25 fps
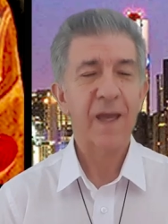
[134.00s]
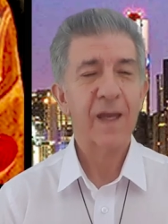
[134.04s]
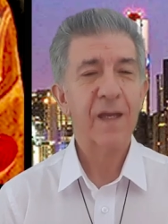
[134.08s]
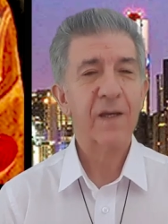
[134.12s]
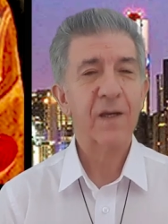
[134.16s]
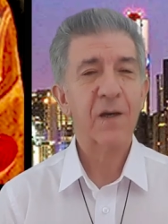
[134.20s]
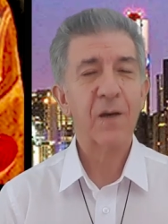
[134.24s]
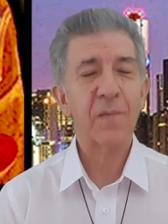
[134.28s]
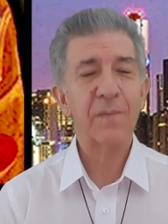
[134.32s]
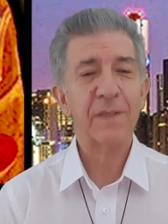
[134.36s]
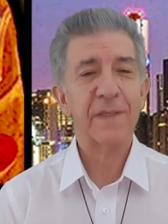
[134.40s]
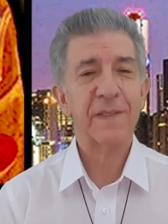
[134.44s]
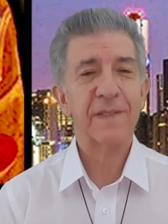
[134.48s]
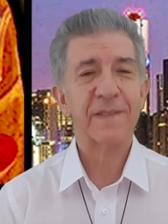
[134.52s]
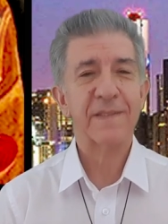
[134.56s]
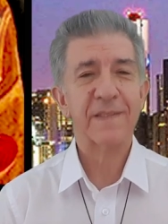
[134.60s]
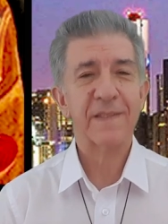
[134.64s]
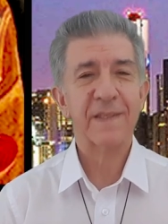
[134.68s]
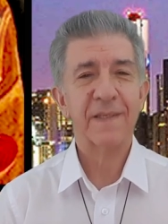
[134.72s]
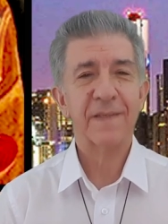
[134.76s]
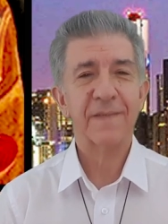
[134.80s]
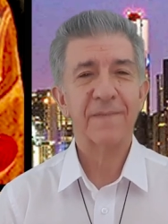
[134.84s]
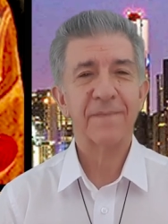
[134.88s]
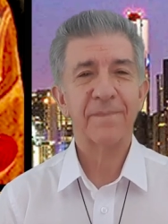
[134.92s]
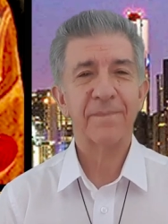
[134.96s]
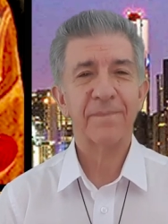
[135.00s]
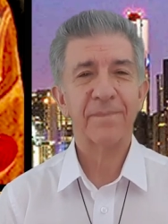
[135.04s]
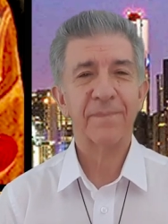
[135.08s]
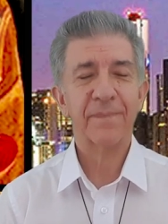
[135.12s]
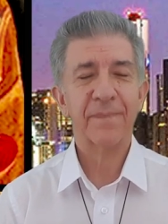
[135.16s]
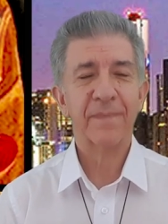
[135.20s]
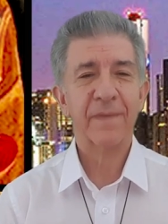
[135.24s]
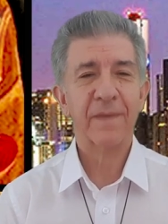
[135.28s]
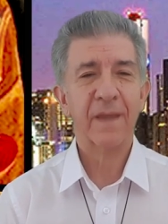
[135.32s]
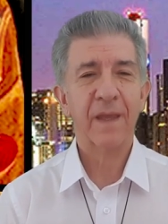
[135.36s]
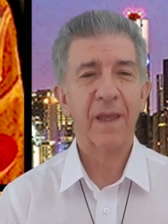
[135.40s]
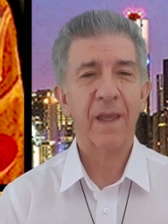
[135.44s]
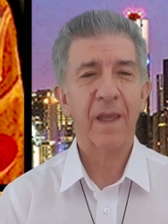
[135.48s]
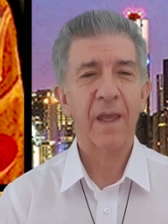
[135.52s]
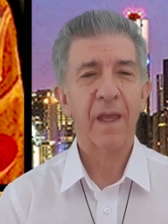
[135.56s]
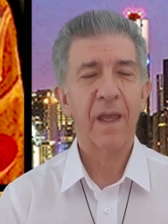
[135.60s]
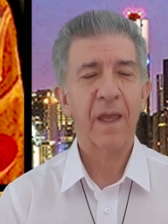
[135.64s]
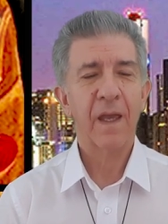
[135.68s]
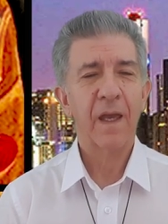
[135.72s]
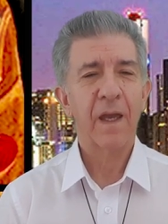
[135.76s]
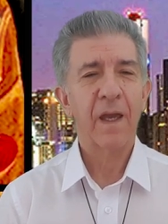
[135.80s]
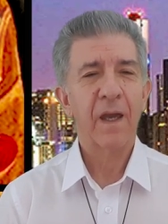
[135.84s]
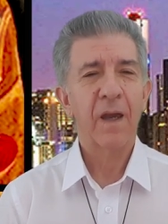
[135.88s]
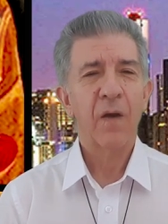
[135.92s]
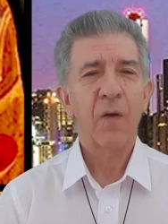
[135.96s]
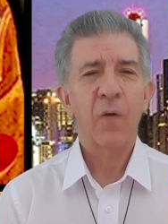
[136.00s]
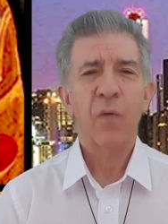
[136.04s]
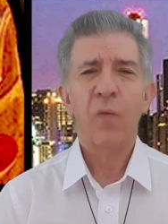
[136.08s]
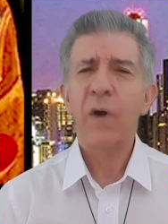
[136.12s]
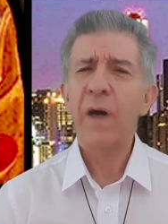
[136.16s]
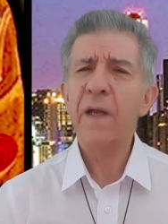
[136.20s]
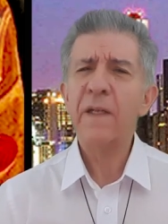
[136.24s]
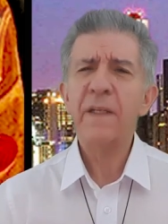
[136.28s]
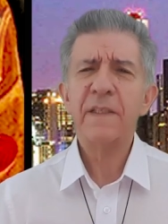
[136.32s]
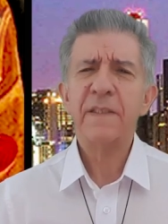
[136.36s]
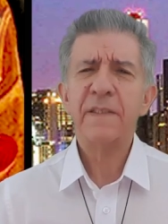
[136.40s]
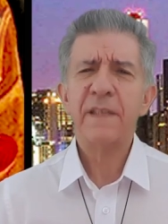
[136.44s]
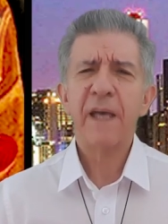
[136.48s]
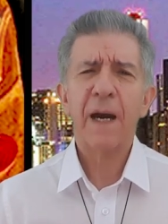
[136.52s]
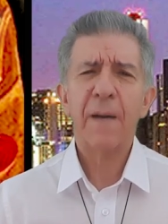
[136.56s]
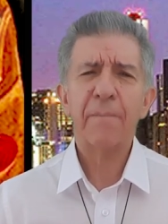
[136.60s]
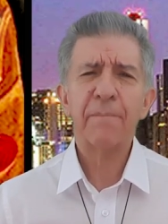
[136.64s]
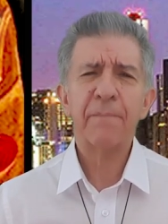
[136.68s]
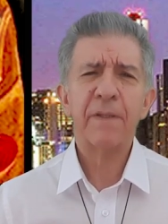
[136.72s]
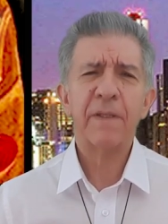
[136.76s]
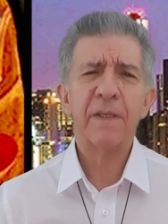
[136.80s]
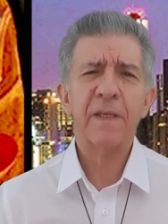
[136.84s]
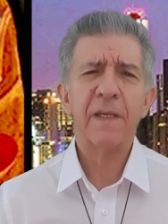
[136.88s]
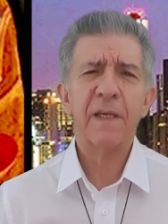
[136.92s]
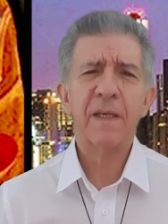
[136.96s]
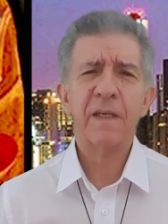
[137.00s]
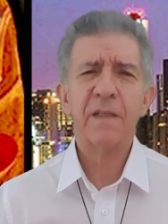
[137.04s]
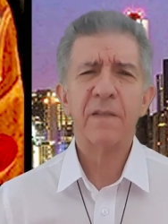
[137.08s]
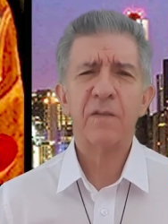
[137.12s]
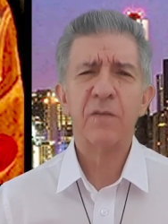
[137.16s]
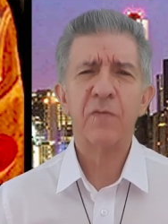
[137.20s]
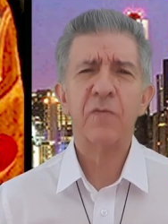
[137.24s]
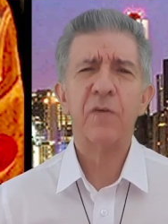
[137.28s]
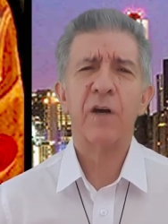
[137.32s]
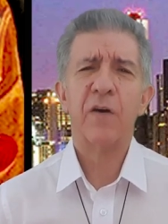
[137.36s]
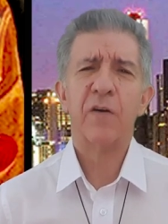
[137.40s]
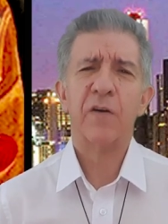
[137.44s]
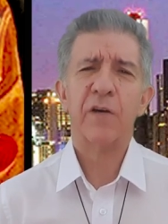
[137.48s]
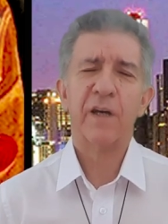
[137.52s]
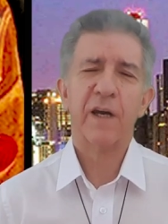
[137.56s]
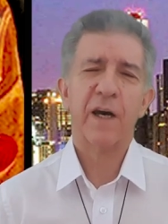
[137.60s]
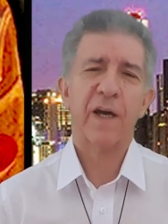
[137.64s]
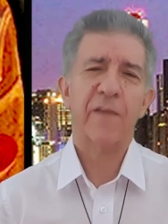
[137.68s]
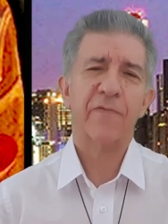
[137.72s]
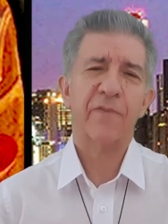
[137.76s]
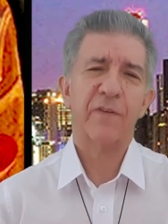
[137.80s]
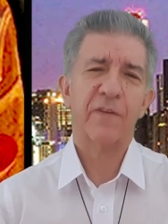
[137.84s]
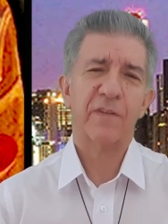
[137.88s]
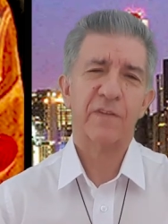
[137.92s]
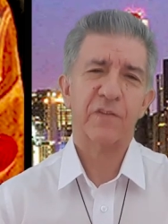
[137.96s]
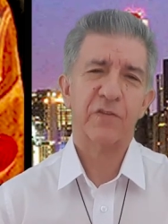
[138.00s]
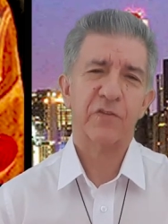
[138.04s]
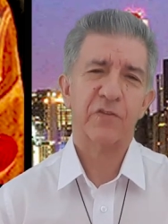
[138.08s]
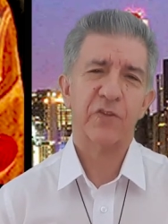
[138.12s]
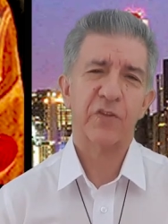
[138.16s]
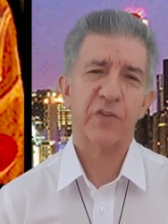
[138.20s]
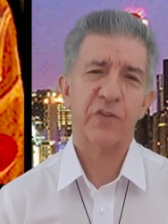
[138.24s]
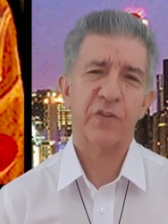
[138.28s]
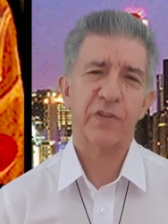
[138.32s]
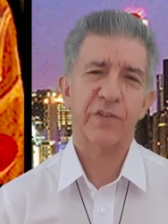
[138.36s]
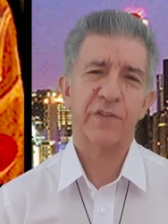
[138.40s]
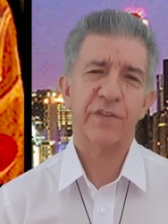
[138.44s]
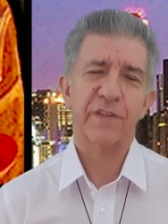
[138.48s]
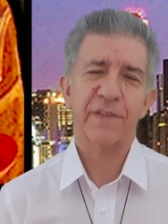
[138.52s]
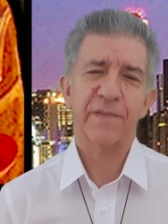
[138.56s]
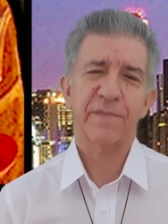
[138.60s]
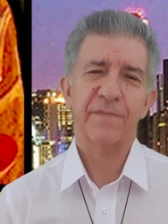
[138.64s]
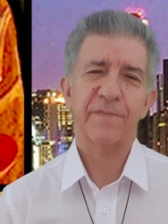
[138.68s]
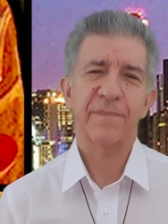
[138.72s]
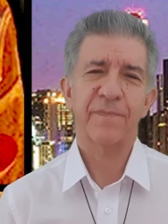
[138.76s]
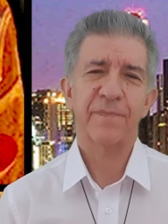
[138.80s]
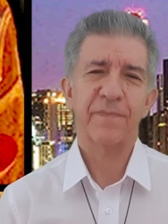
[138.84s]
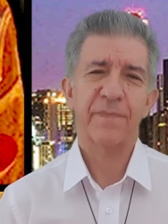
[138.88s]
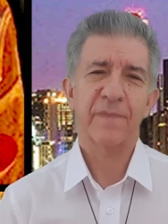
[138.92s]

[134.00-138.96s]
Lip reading: Comments. What is happening to our Catholic Church?